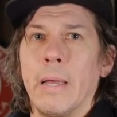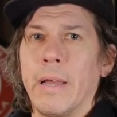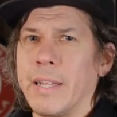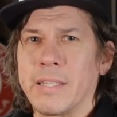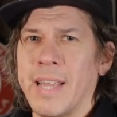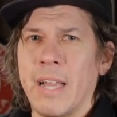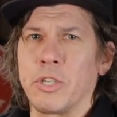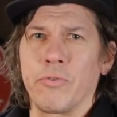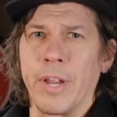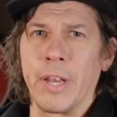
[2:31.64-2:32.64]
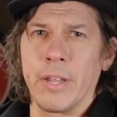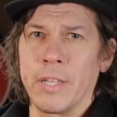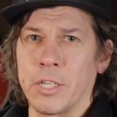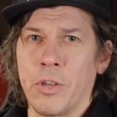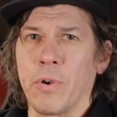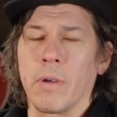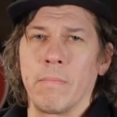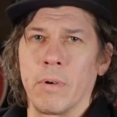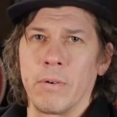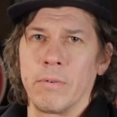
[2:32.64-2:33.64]
it's tangerine, it's
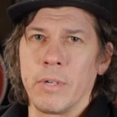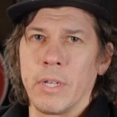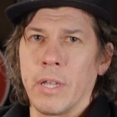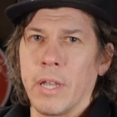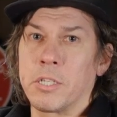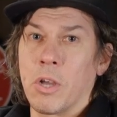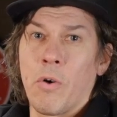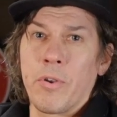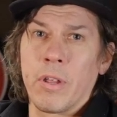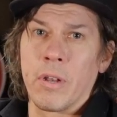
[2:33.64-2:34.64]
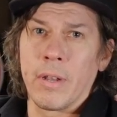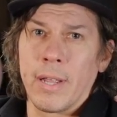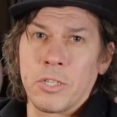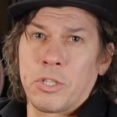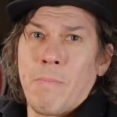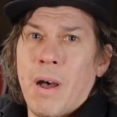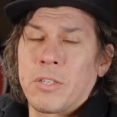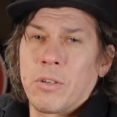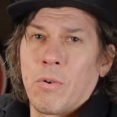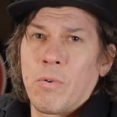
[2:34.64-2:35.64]
cucumber, it's onion, it's
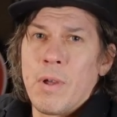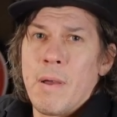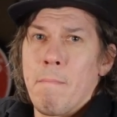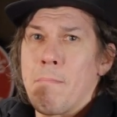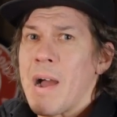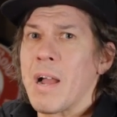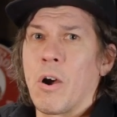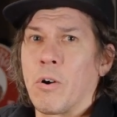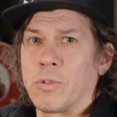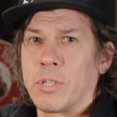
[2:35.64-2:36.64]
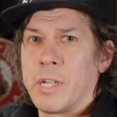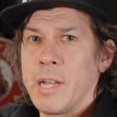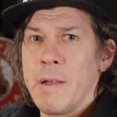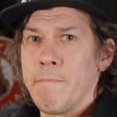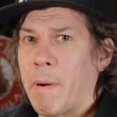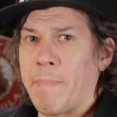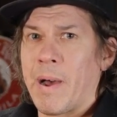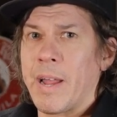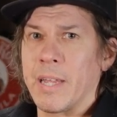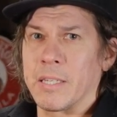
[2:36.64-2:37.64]
tomato, mangoes,
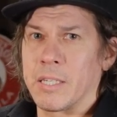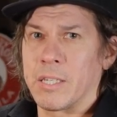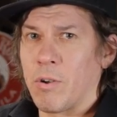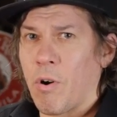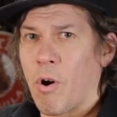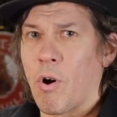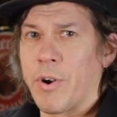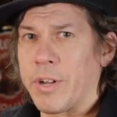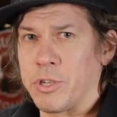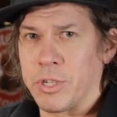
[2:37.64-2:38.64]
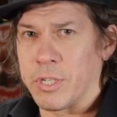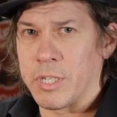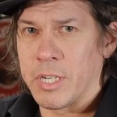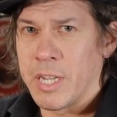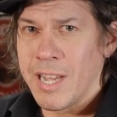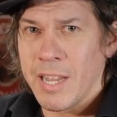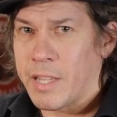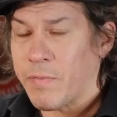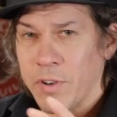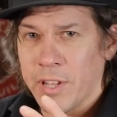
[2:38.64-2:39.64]
papayas, oranges,
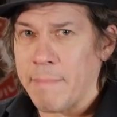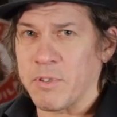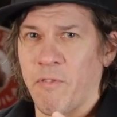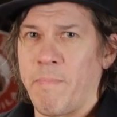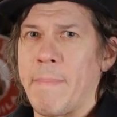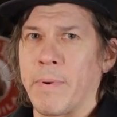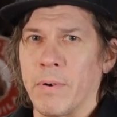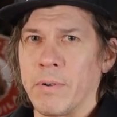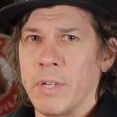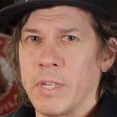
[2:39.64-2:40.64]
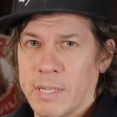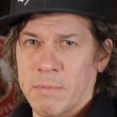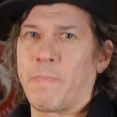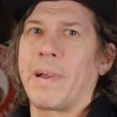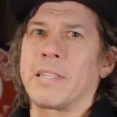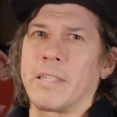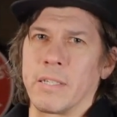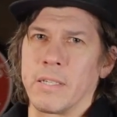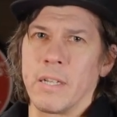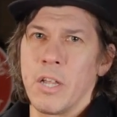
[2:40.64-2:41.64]
different types of pepper, some
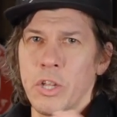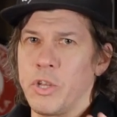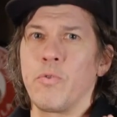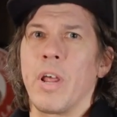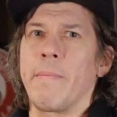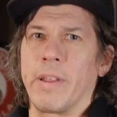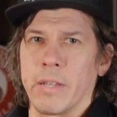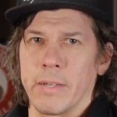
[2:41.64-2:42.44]
spices, you name it.